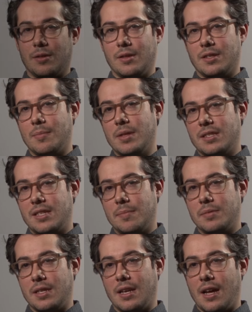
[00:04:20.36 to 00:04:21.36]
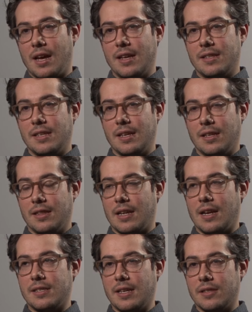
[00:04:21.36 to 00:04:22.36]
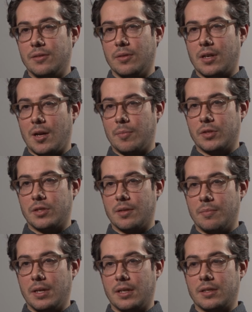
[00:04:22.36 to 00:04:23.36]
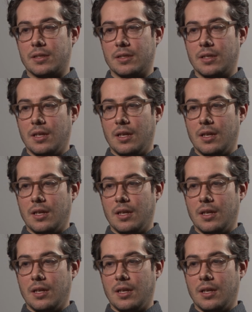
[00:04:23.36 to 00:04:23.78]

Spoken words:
Some of the steps that I take to accomplish the mix